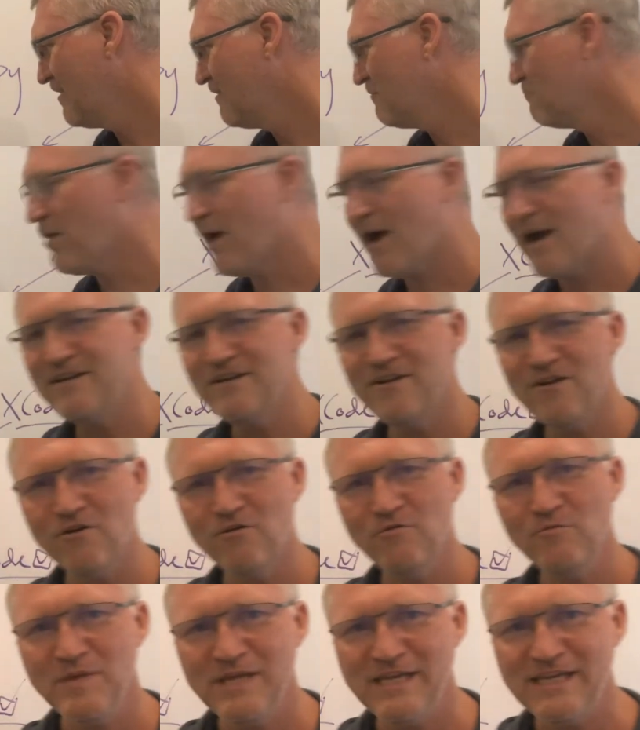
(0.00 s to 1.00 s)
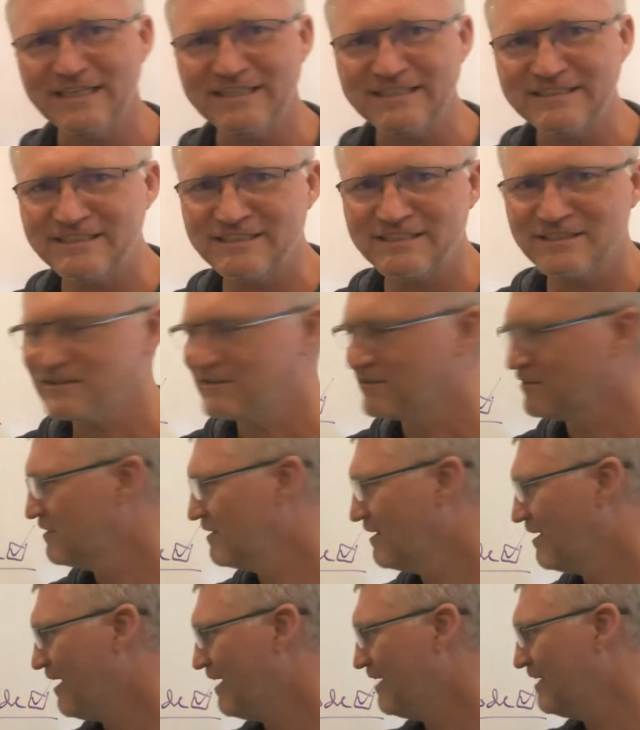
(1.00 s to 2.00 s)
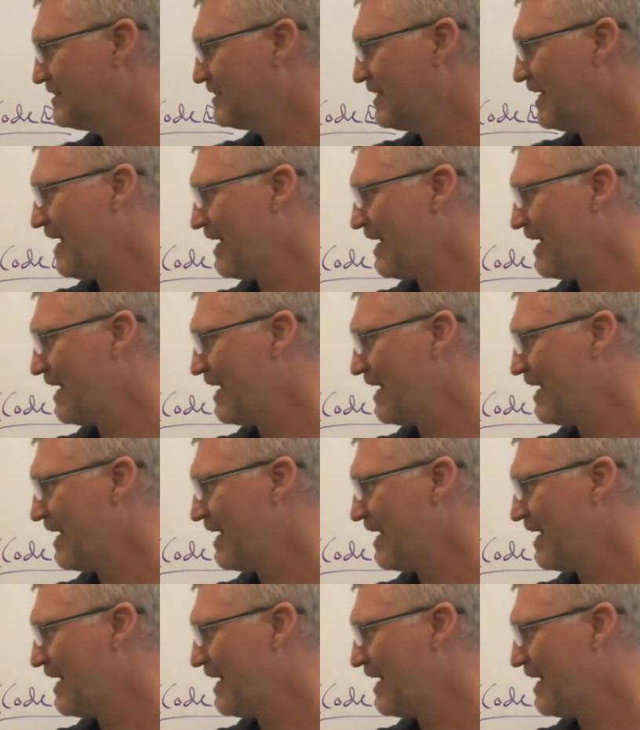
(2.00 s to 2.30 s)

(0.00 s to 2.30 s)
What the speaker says: By no means is